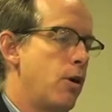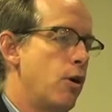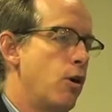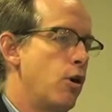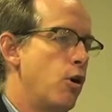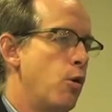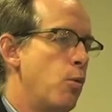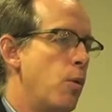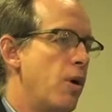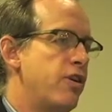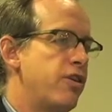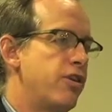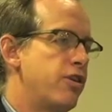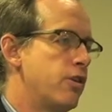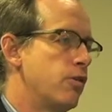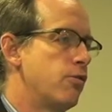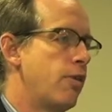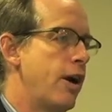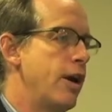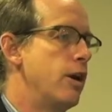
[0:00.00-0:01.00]
her wish as
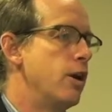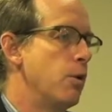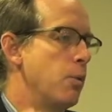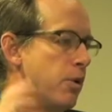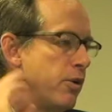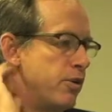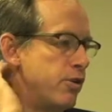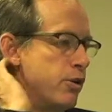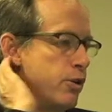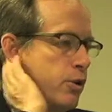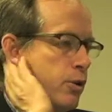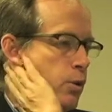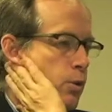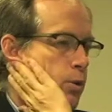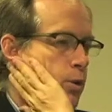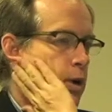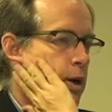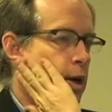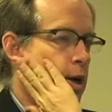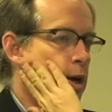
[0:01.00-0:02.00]
a writer was
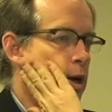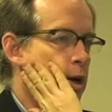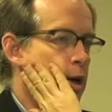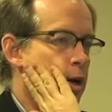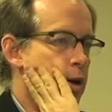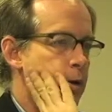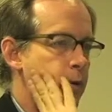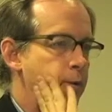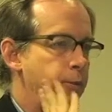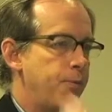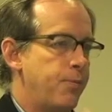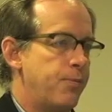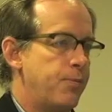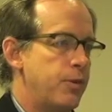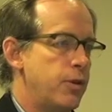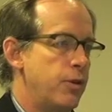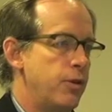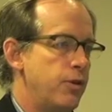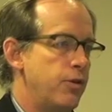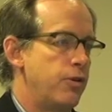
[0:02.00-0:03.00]
to uh,
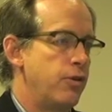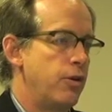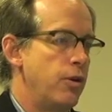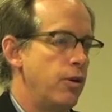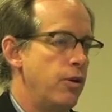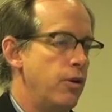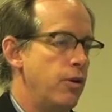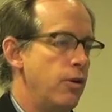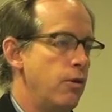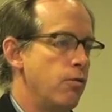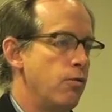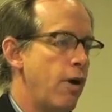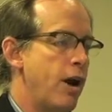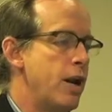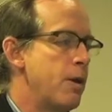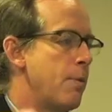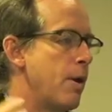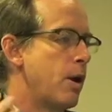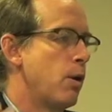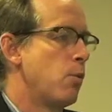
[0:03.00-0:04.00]

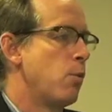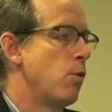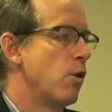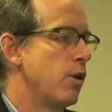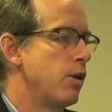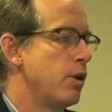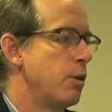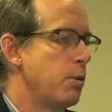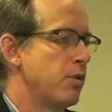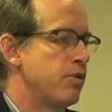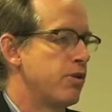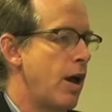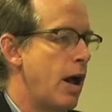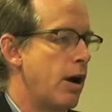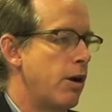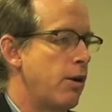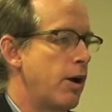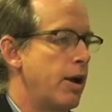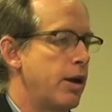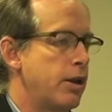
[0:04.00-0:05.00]
write about a world that was
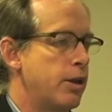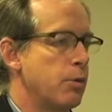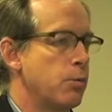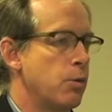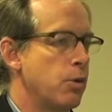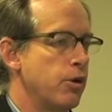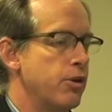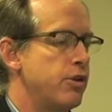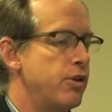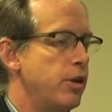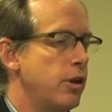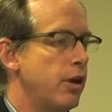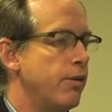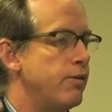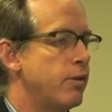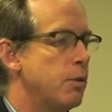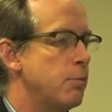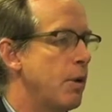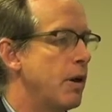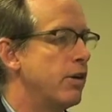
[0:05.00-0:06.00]
not like the world she
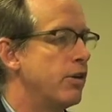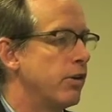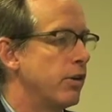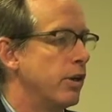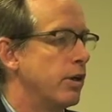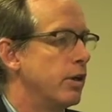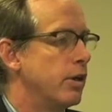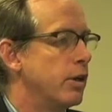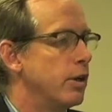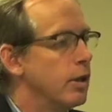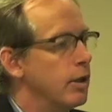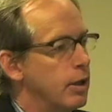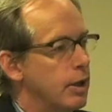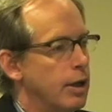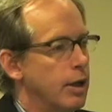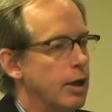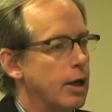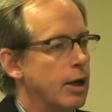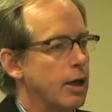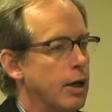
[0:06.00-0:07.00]
lived in mentally,
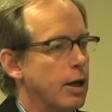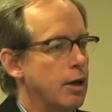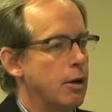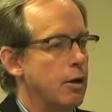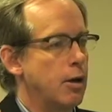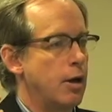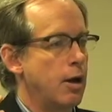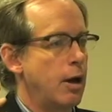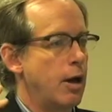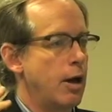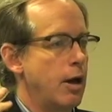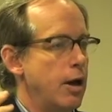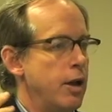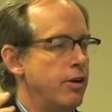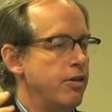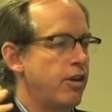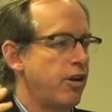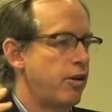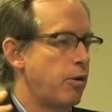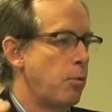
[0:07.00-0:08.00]
uh,
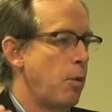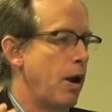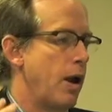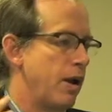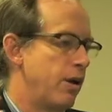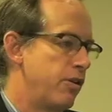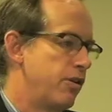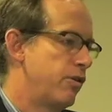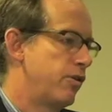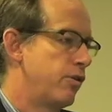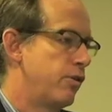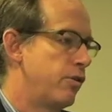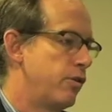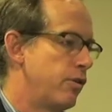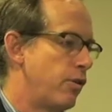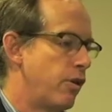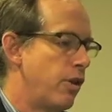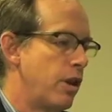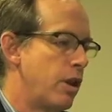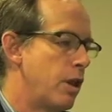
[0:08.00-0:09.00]
in such a way as,
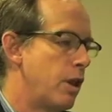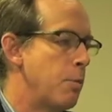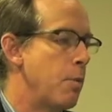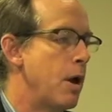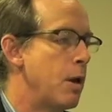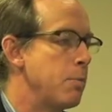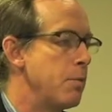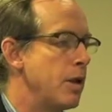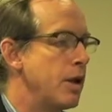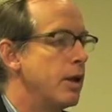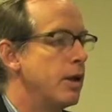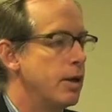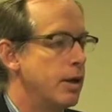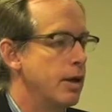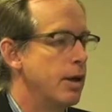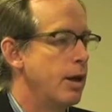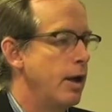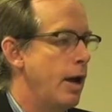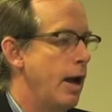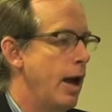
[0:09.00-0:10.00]
so that they might meet.
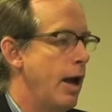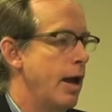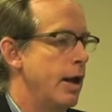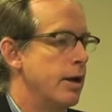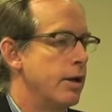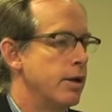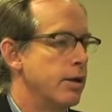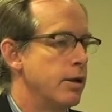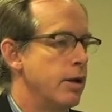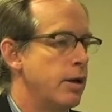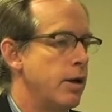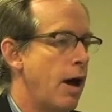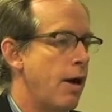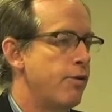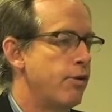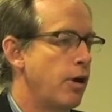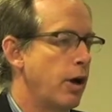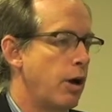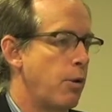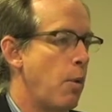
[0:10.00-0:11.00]
And a
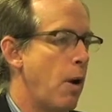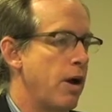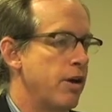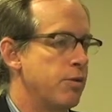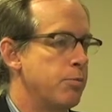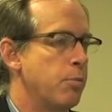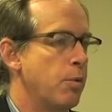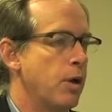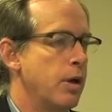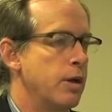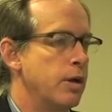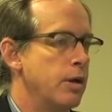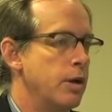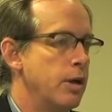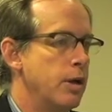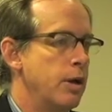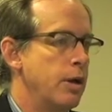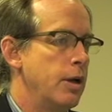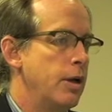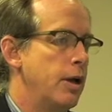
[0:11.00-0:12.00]
novel like Wise Blood,
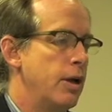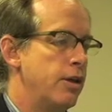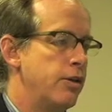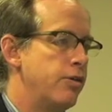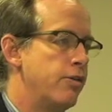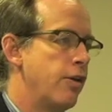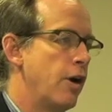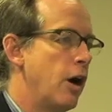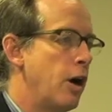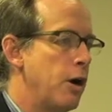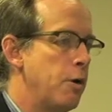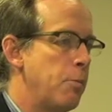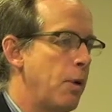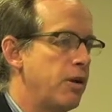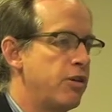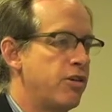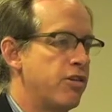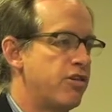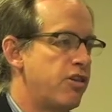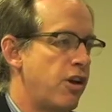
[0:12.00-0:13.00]
it's very
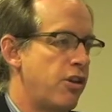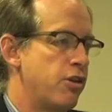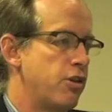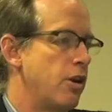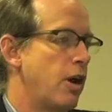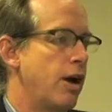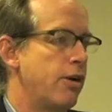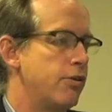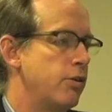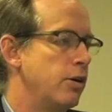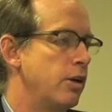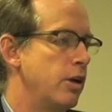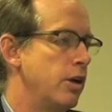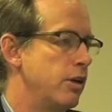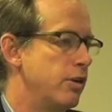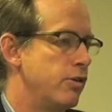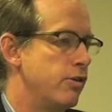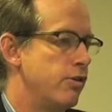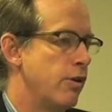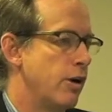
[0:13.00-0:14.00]
much a Southern novel, and
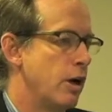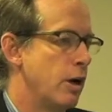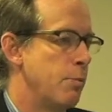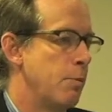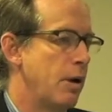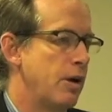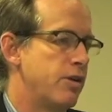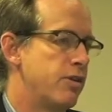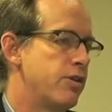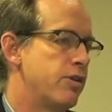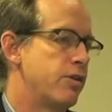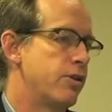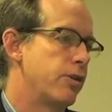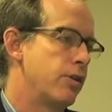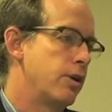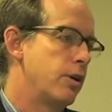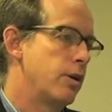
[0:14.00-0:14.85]
it's very much